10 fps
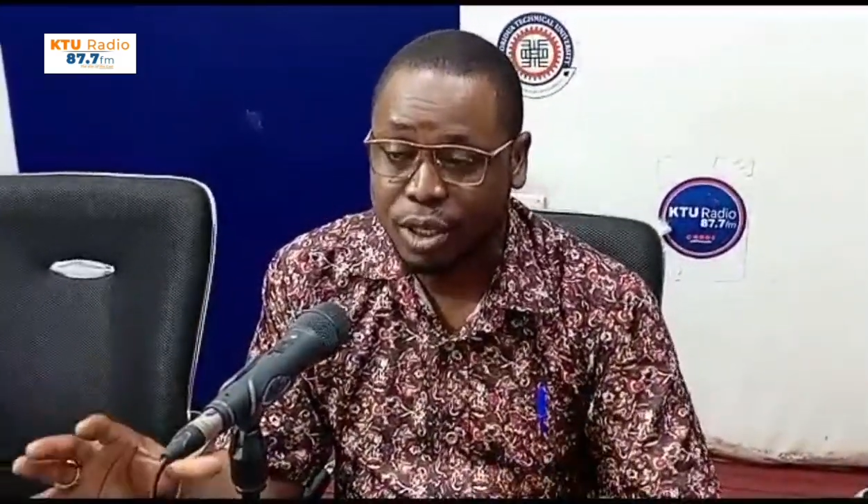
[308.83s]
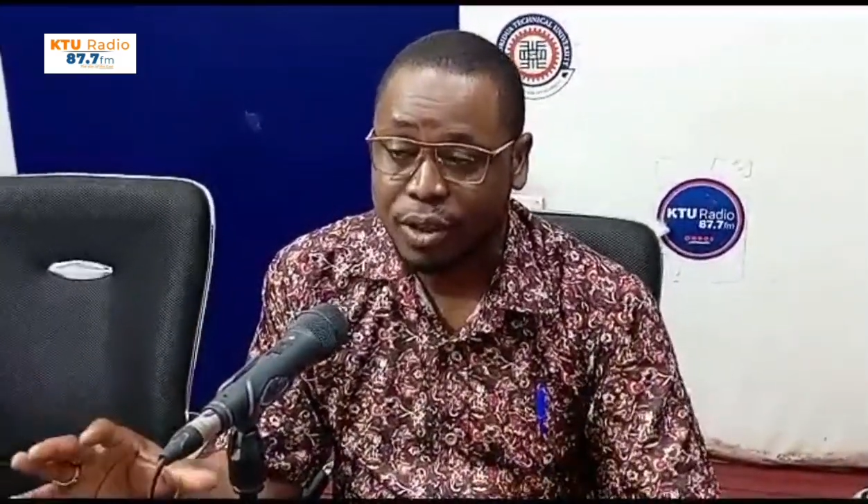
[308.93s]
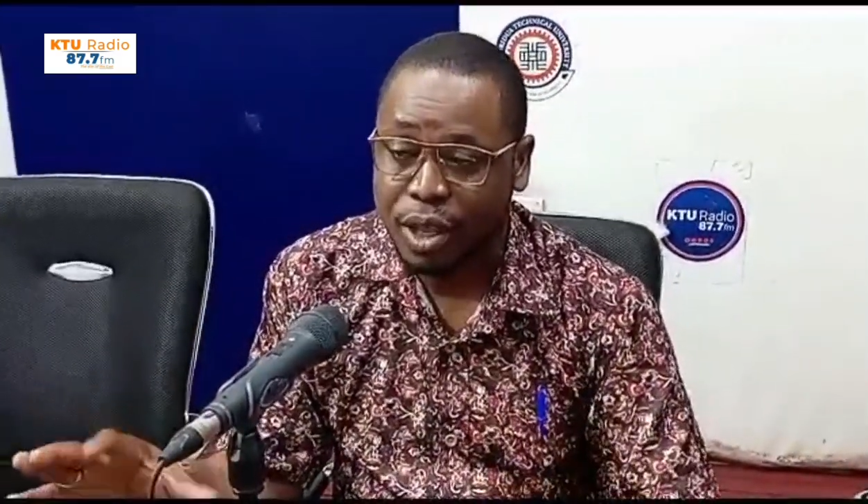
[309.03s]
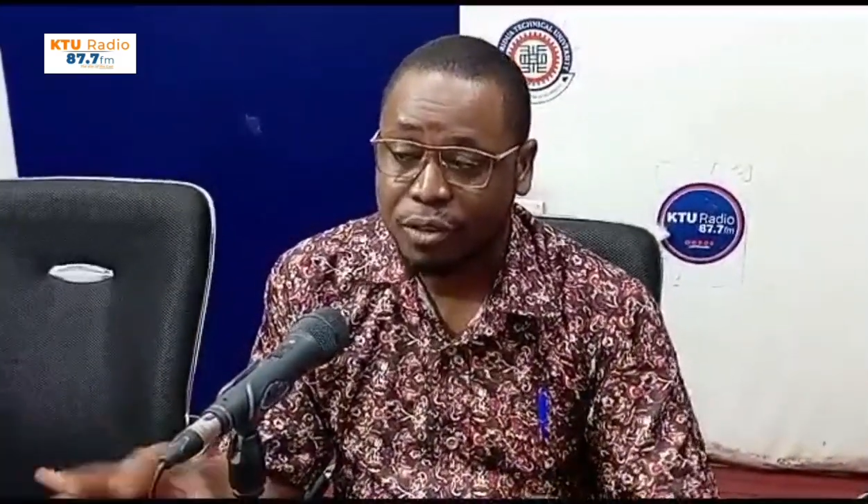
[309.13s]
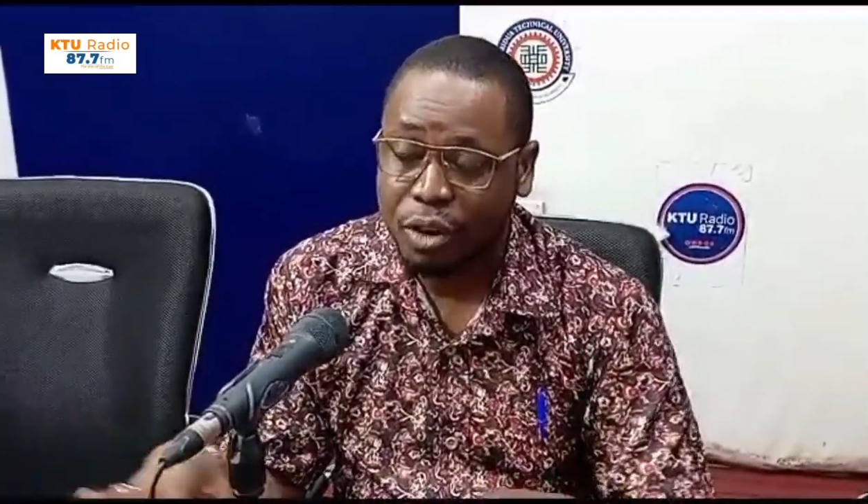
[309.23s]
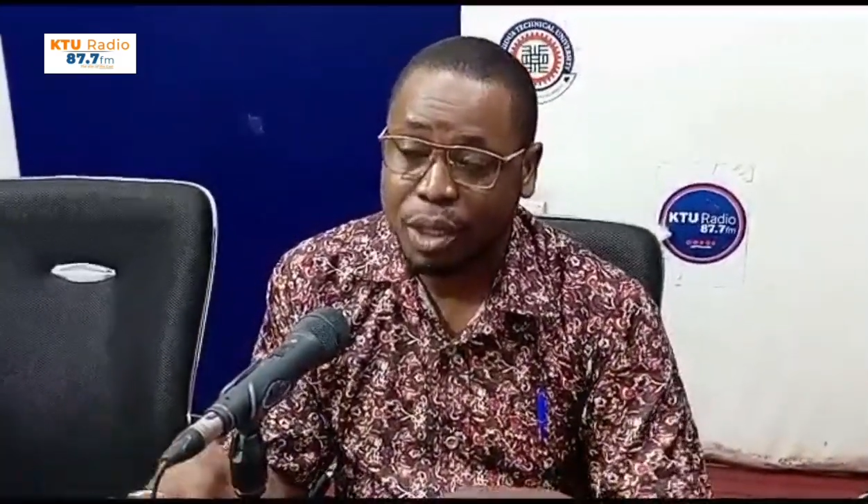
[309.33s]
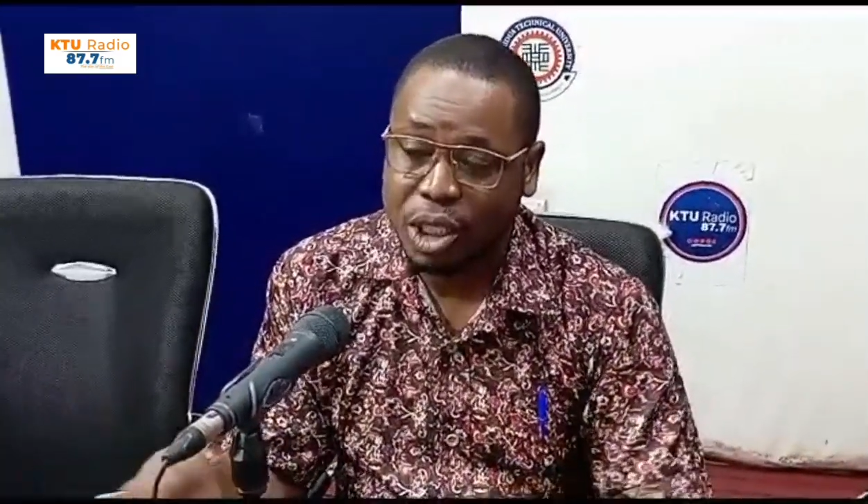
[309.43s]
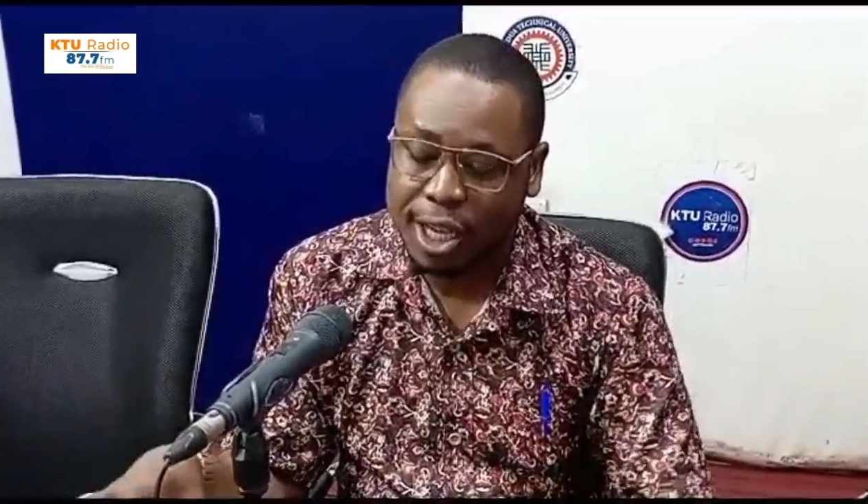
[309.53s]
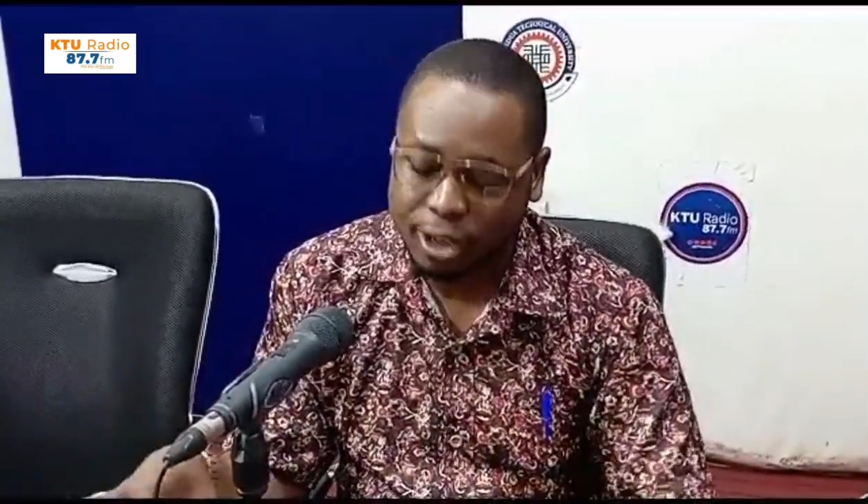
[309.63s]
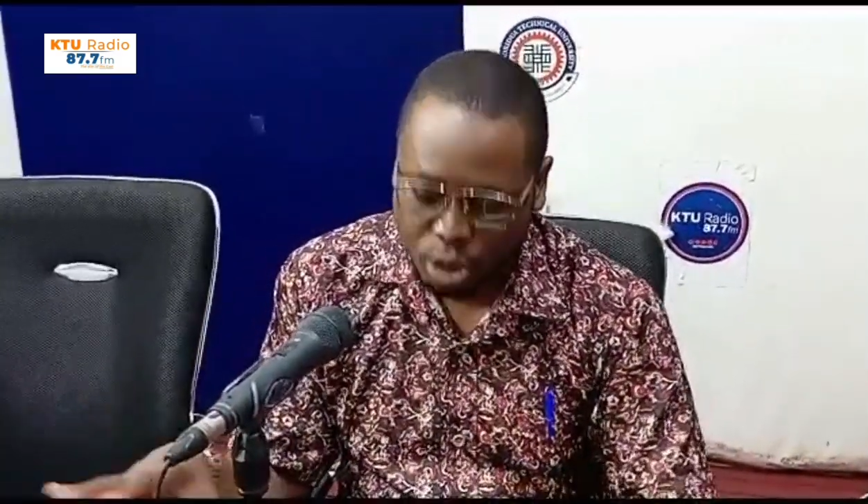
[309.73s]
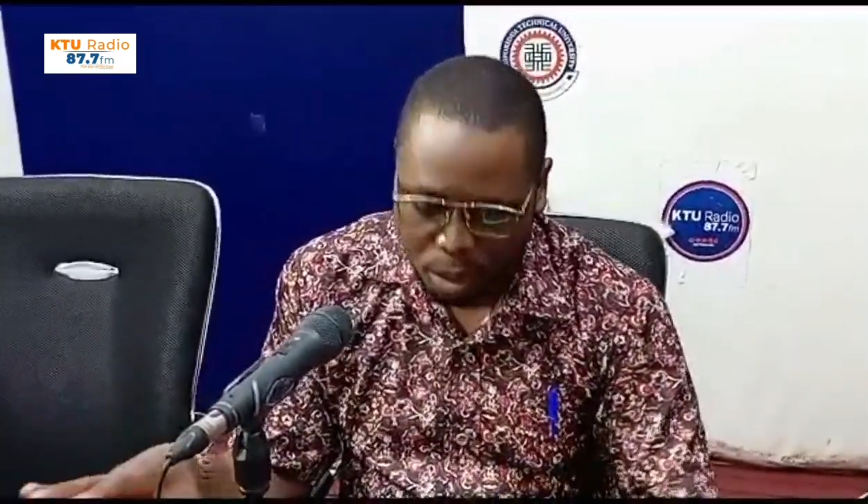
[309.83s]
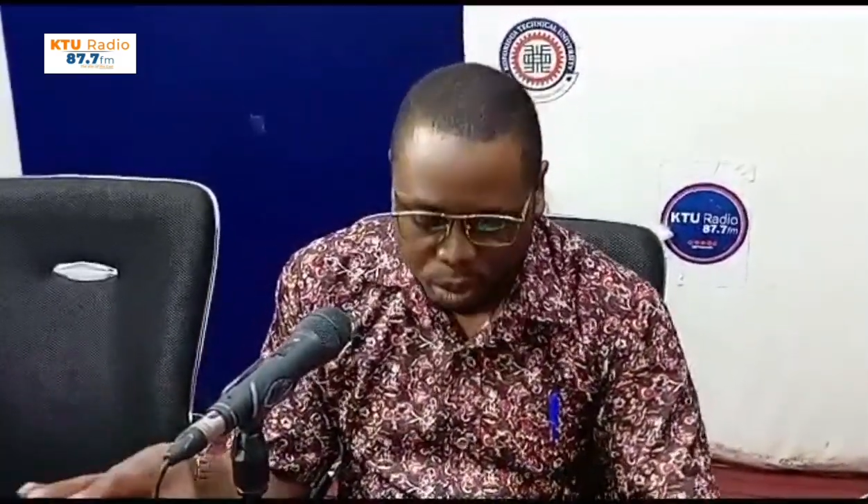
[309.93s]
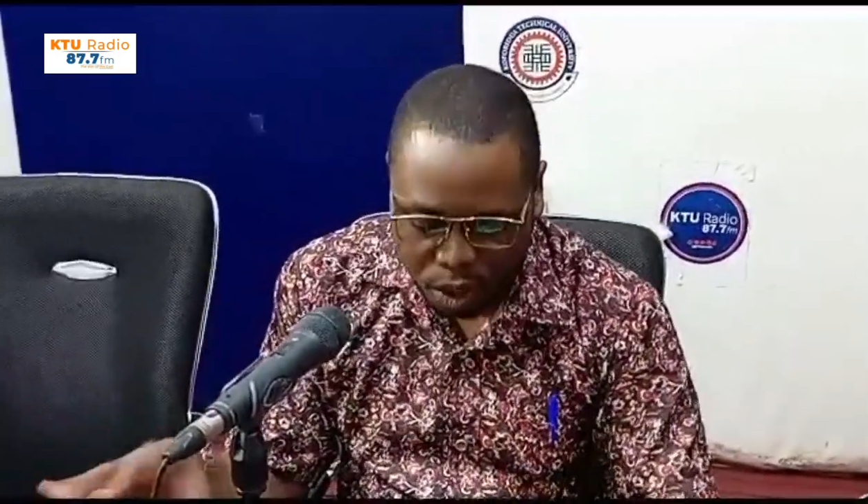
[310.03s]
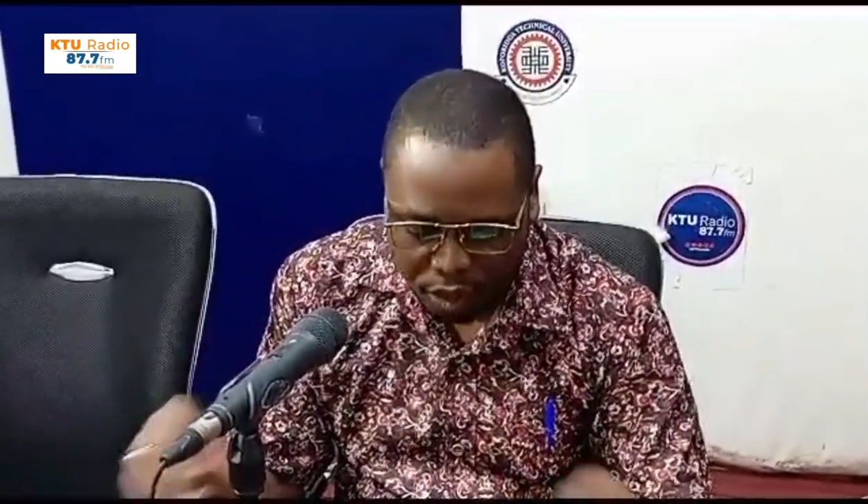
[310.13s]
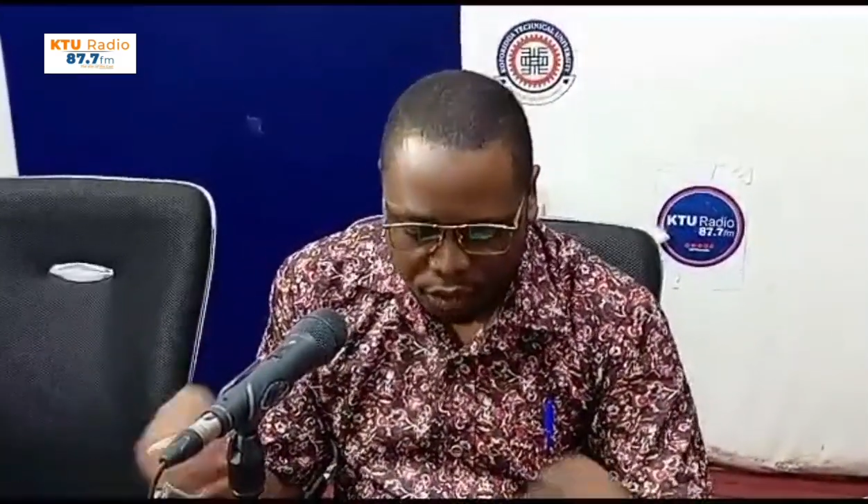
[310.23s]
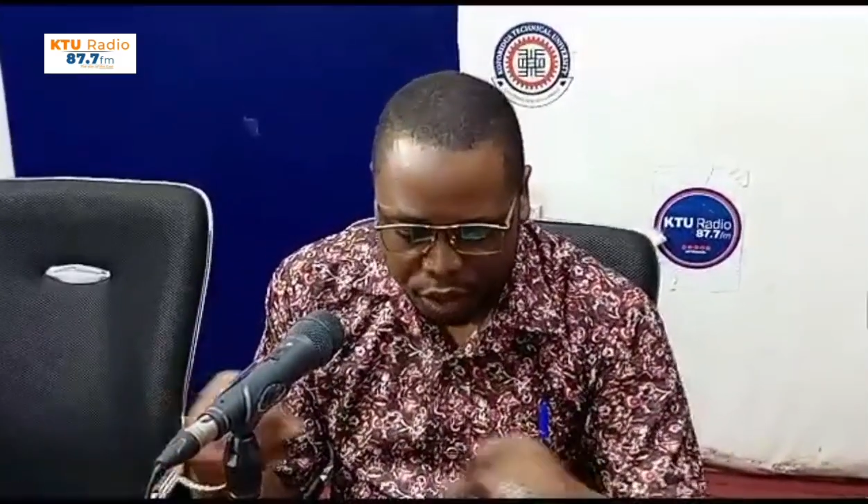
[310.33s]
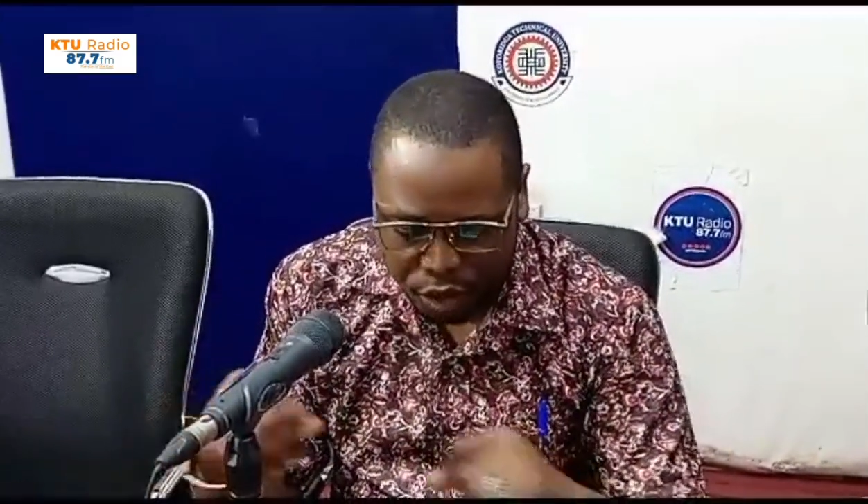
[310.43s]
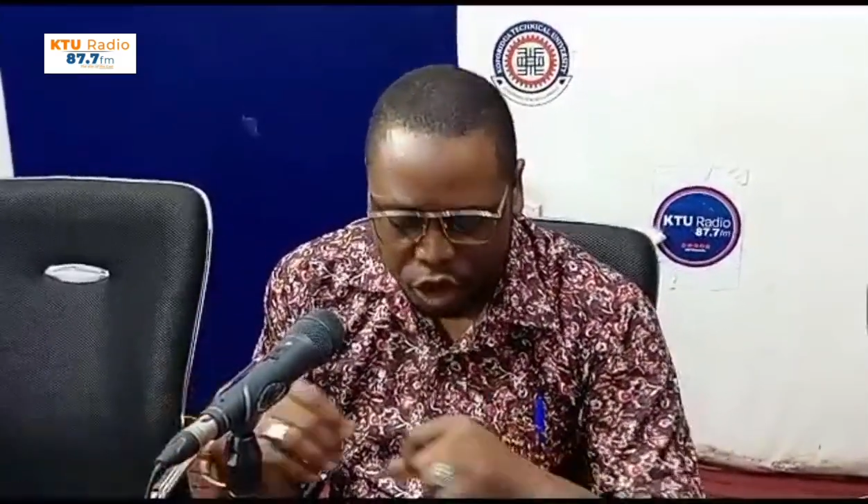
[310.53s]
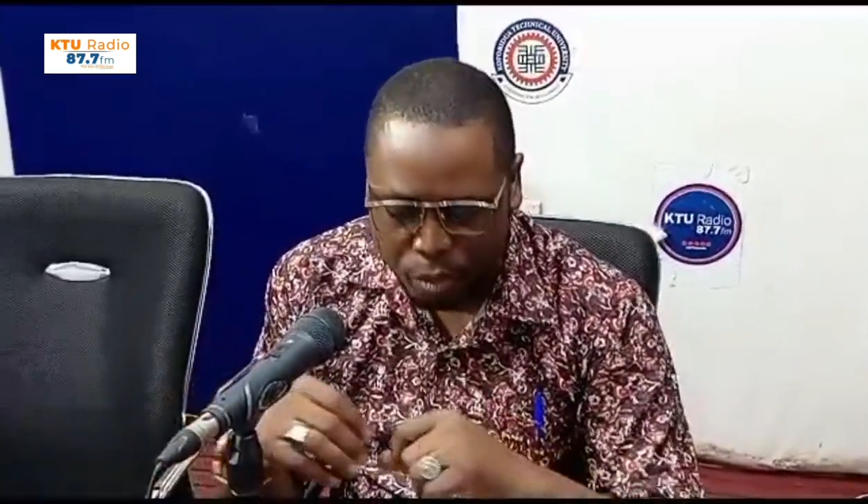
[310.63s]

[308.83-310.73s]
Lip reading: from a start to be able to have the economy